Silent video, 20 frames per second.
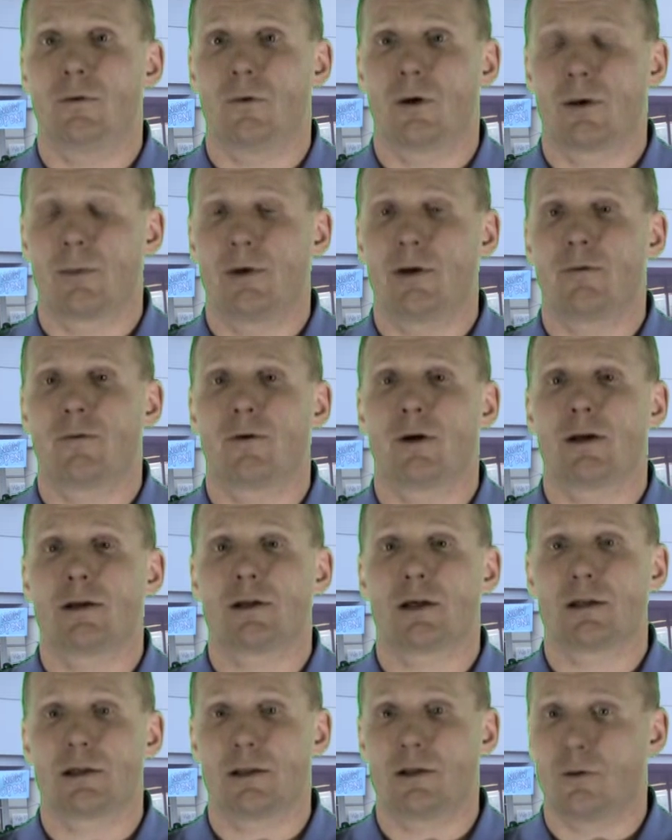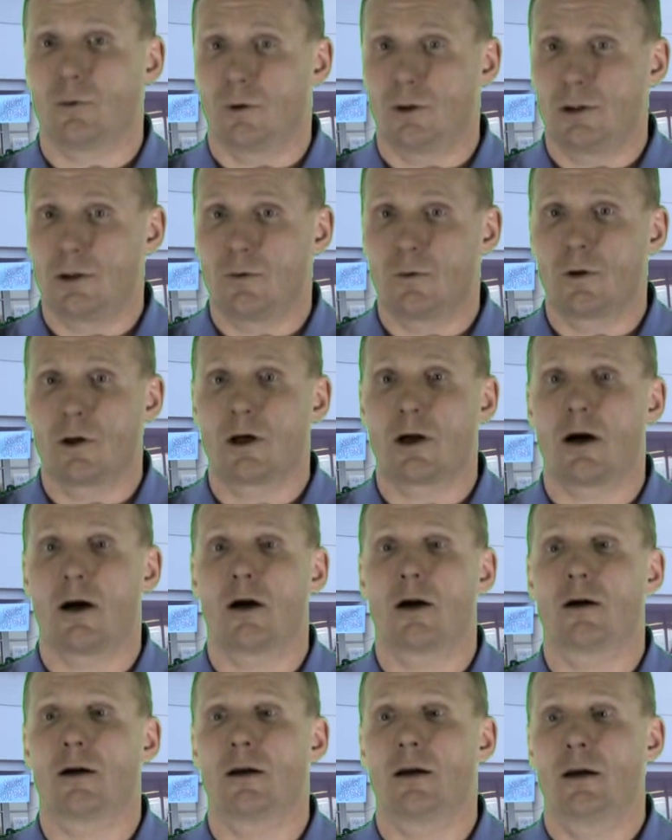you want to be a franchisee and you're willing to work
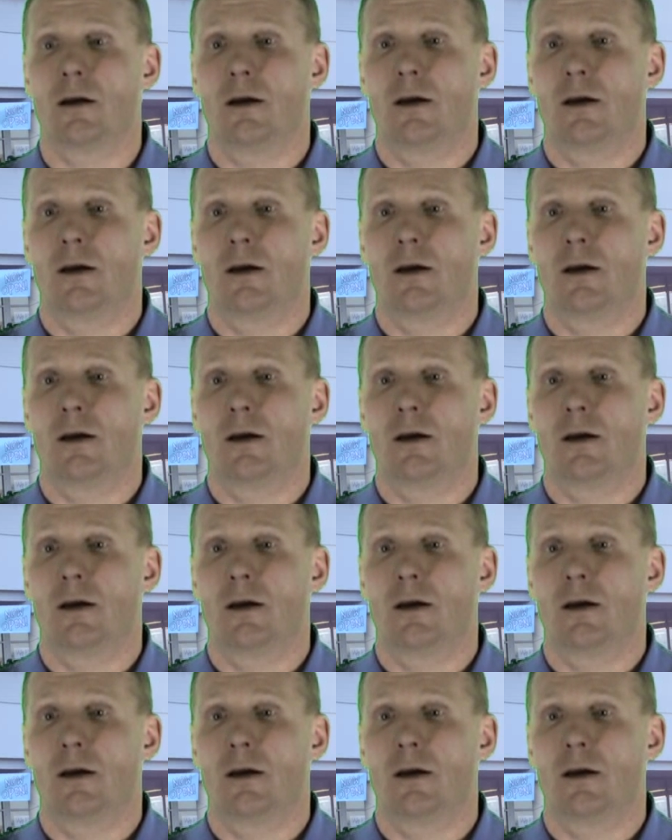hard,